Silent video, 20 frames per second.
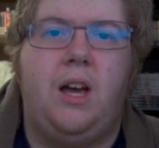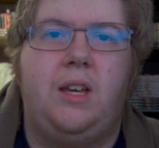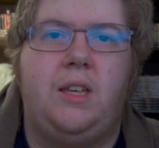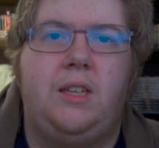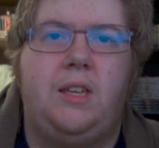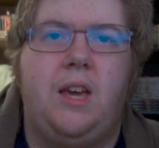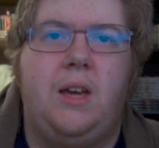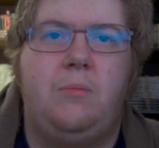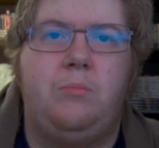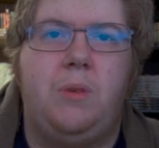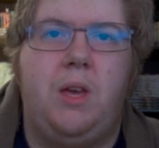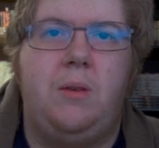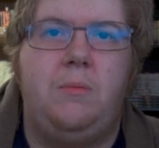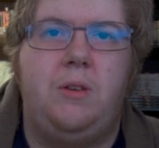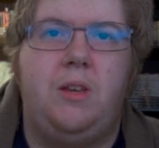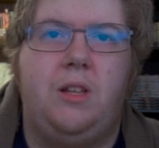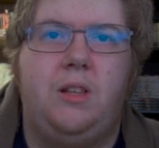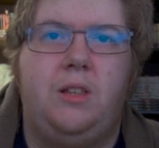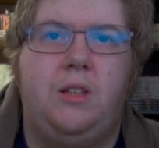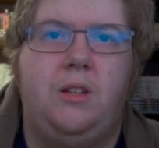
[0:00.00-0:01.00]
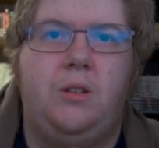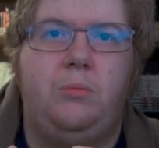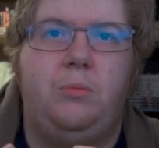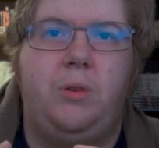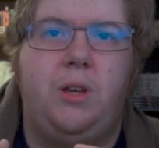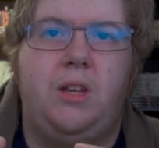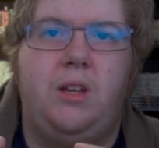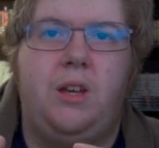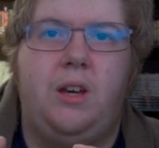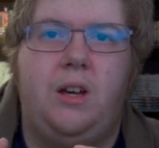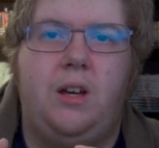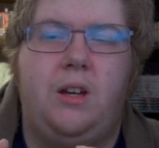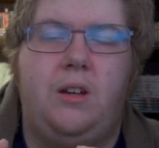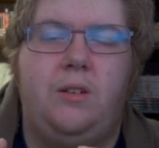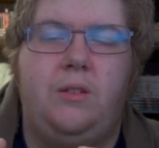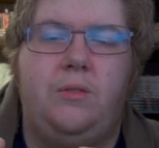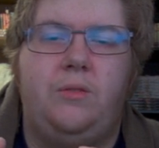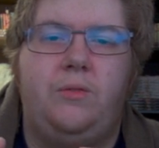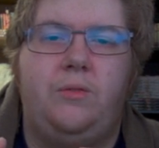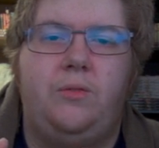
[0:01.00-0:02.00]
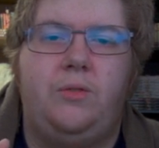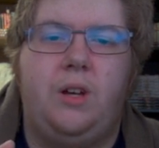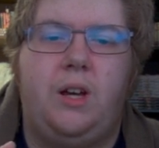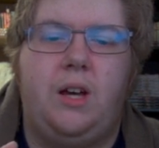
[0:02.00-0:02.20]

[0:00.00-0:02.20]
get maybe a little bit of